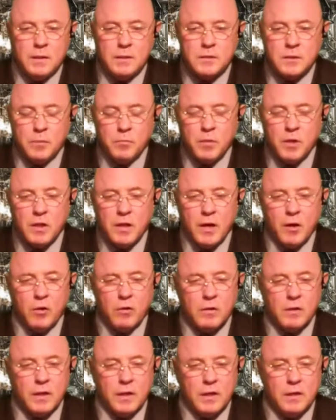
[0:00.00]

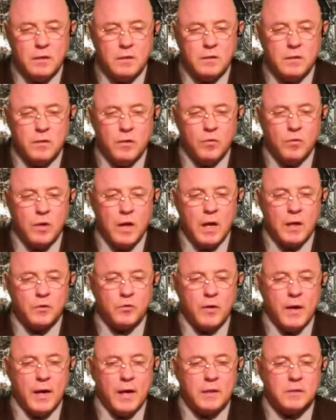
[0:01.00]
Similarly, new
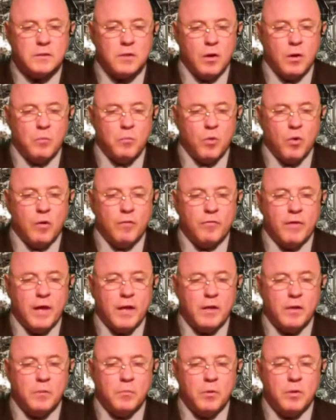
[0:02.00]
contracts are more
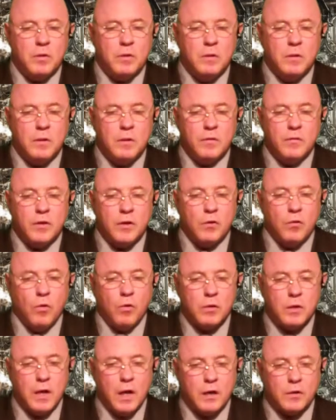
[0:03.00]
valuable than
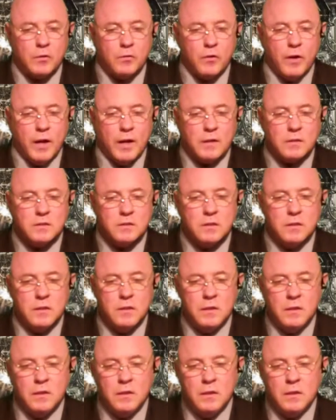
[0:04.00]
old contracts.
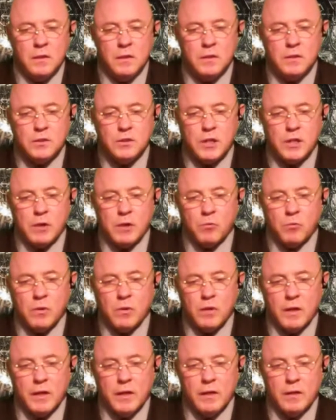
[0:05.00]

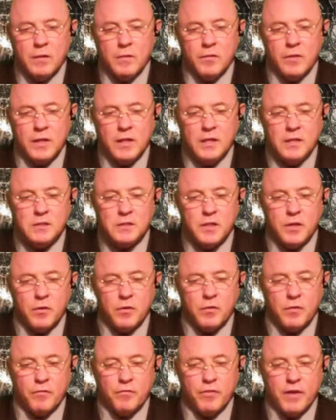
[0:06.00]
Generally, the easier
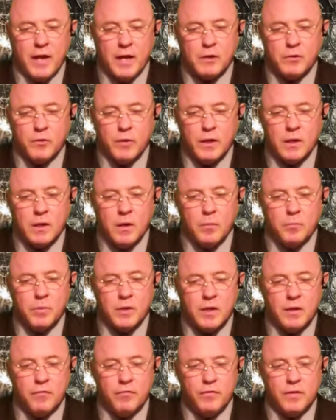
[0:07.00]
the factoring
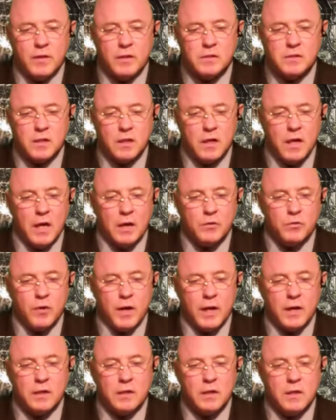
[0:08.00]
company feels a
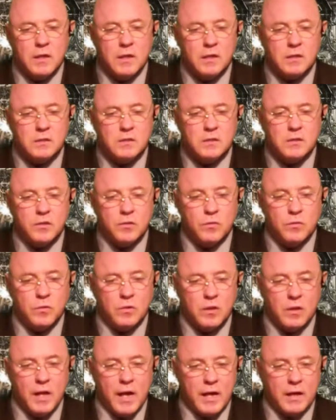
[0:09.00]
contract is to
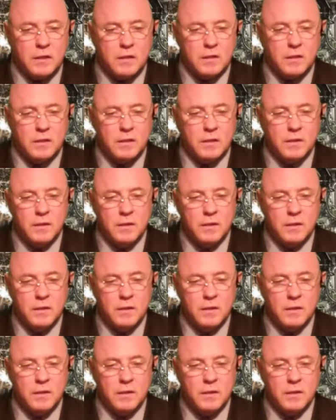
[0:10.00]
collect,